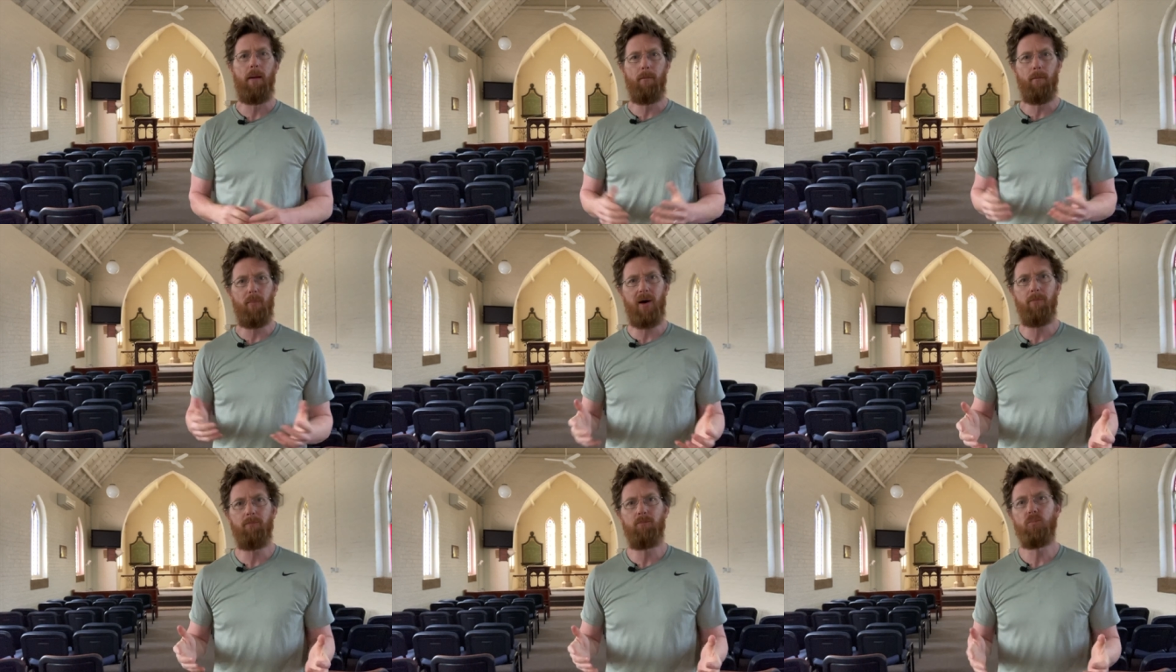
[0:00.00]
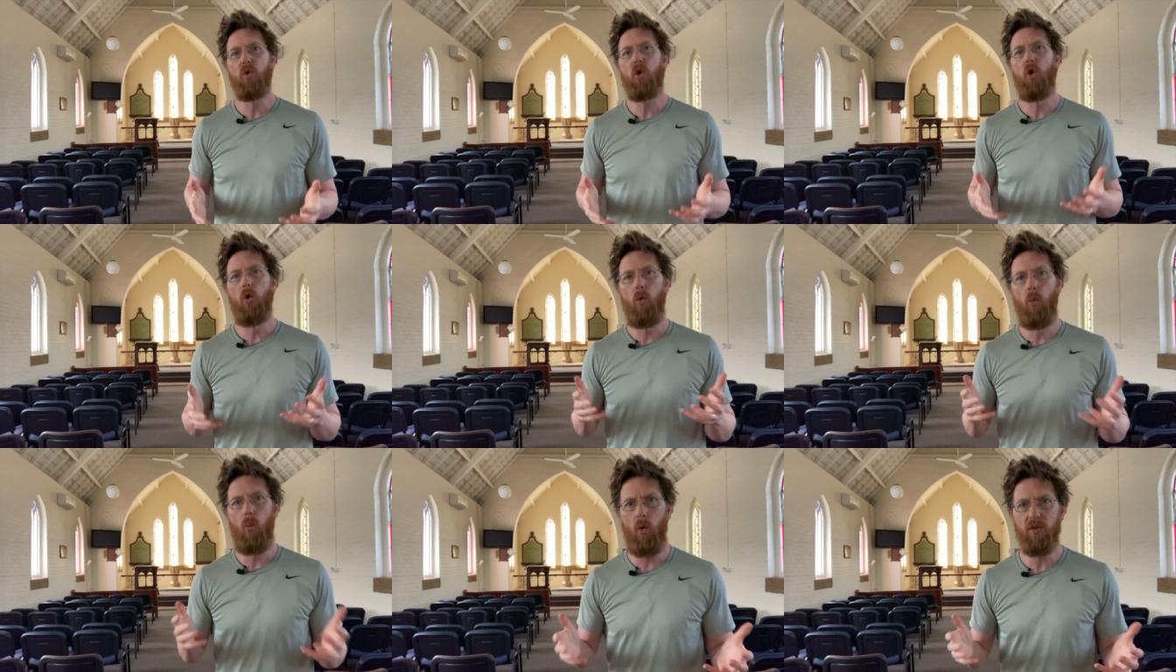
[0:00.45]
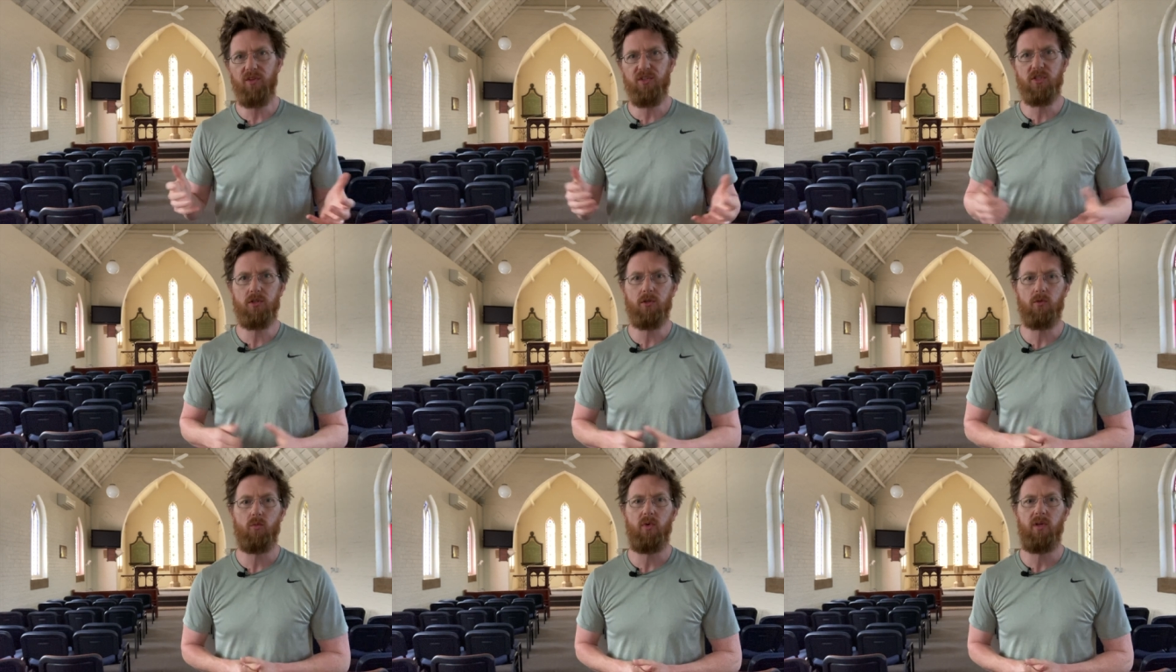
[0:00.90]
But what's
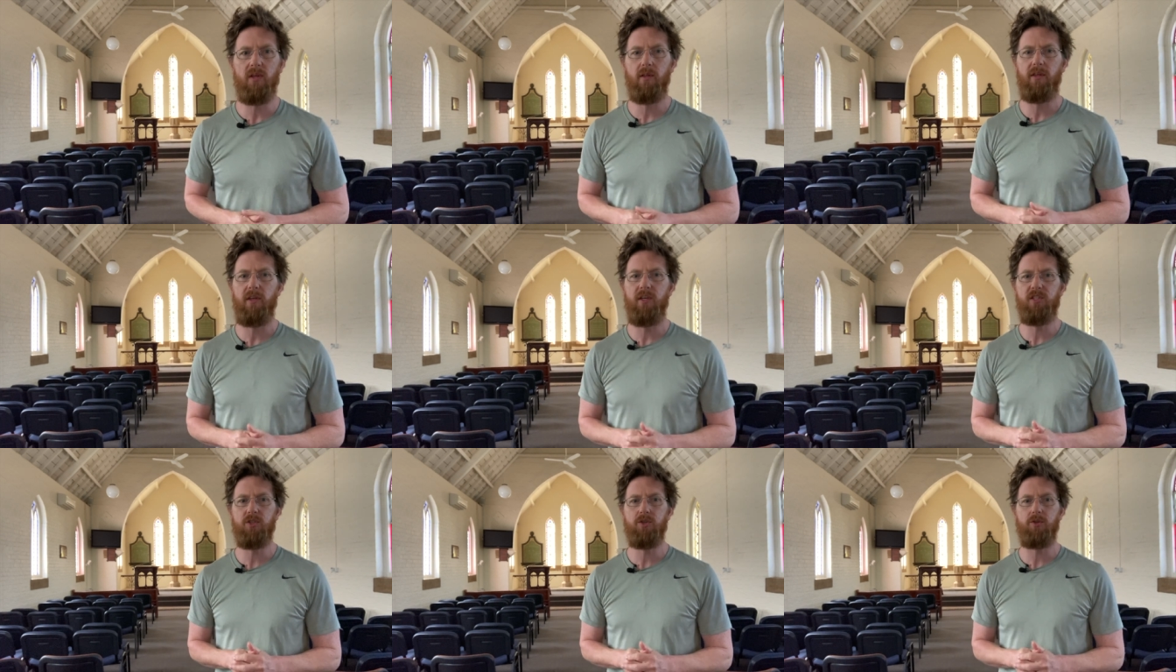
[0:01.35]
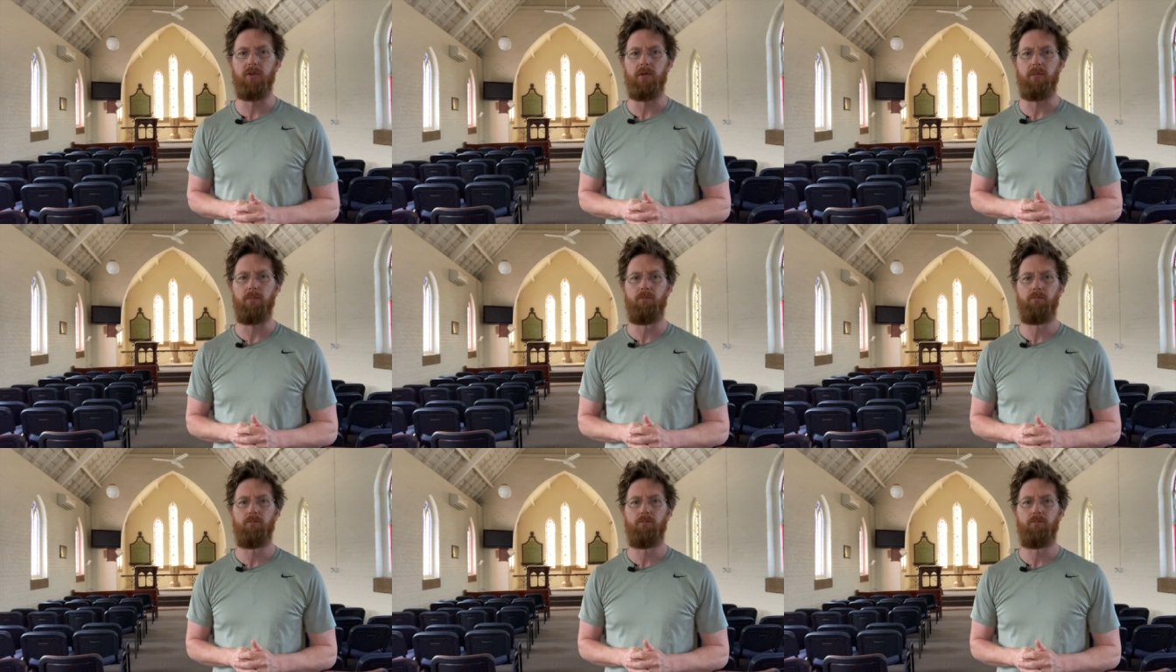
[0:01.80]
the real history?